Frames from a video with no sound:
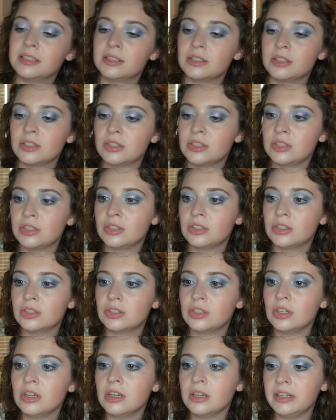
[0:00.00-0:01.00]

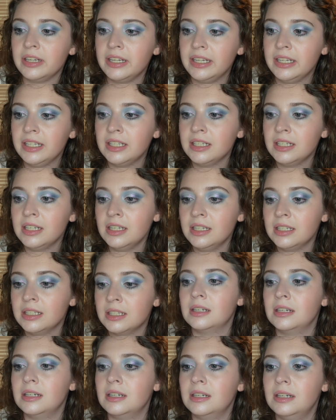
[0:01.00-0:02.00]
starting
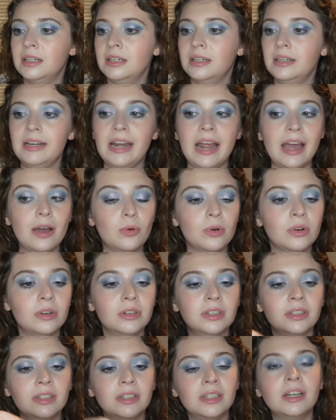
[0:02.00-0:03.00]
now.
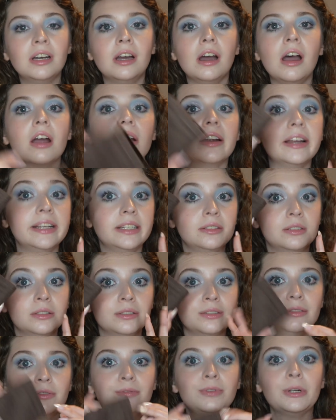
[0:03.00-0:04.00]
All right,
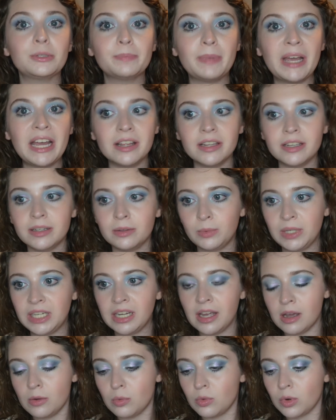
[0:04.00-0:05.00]
first palette we
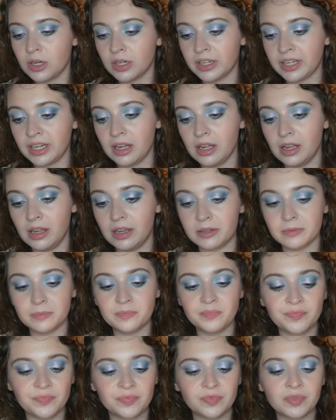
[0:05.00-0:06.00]
got working on
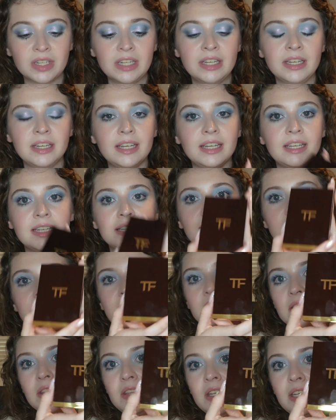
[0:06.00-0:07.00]

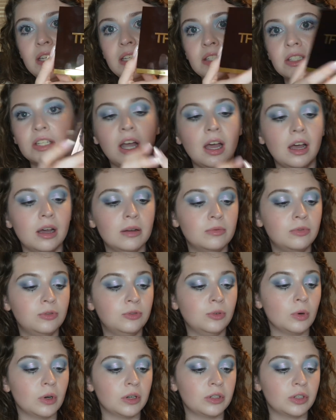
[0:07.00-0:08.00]
is the Tom
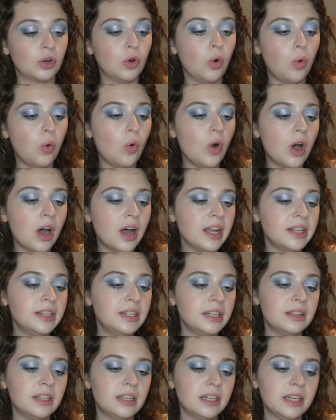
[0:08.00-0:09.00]
Ford
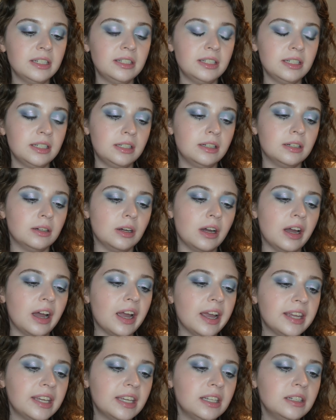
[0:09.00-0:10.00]
quad that I did.
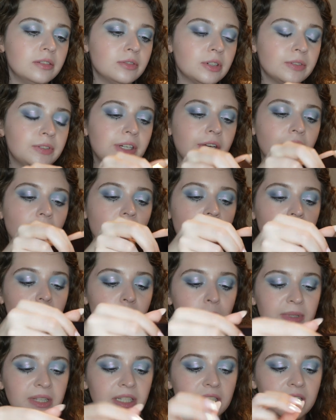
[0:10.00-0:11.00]
I can never figure out how to
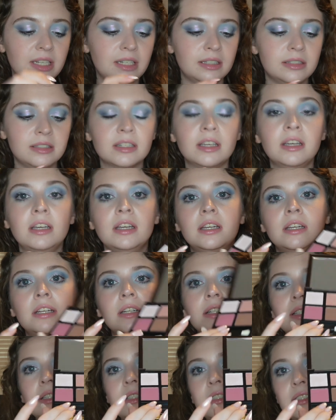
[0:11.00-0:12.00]
open this.
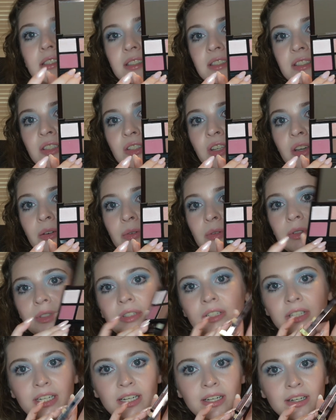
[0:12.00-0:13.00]
So
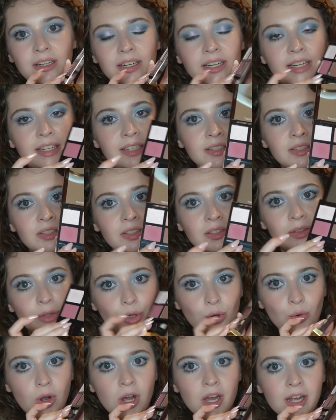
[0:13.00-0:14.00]
here is the
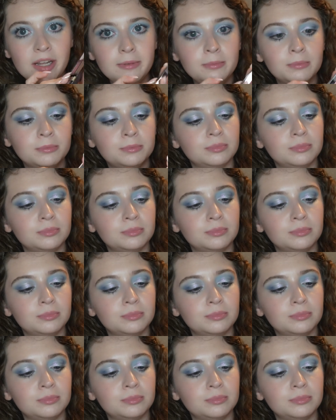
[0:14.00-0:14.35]
quad.